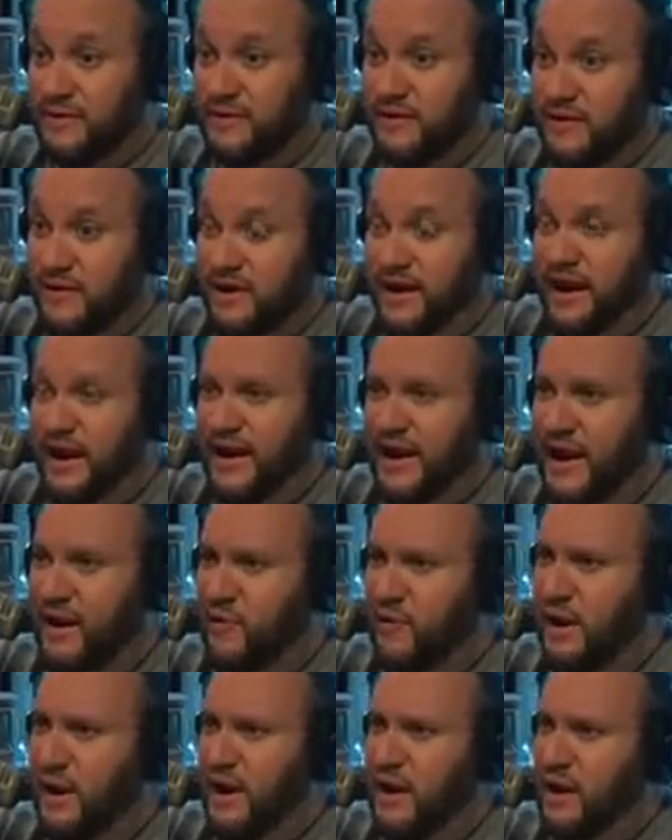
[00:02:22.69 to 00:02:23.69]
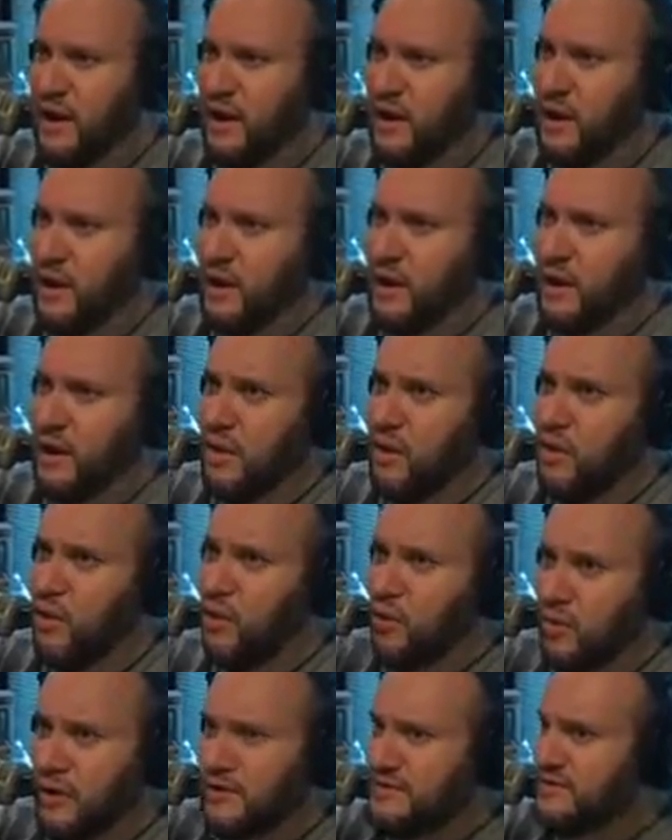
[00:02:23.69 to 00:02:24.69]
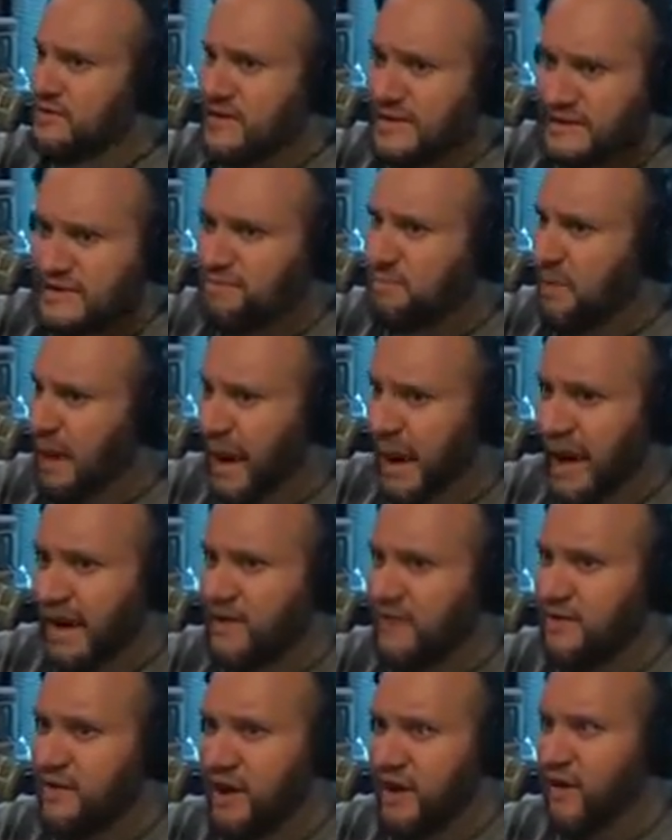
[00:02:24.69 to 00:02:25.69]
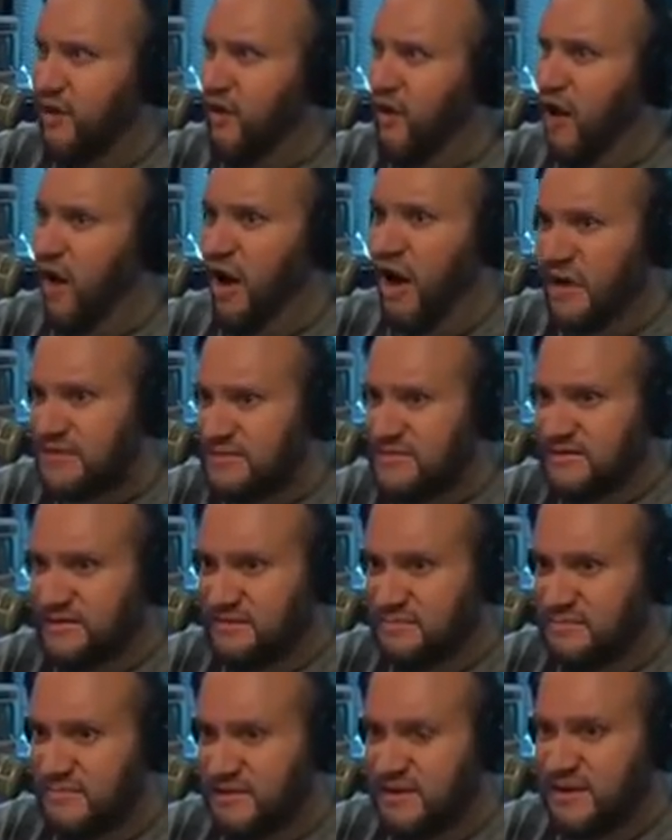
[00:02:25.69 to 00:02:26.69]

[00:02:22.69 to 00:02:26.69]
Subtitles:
And I went, who is this band? They're awesome.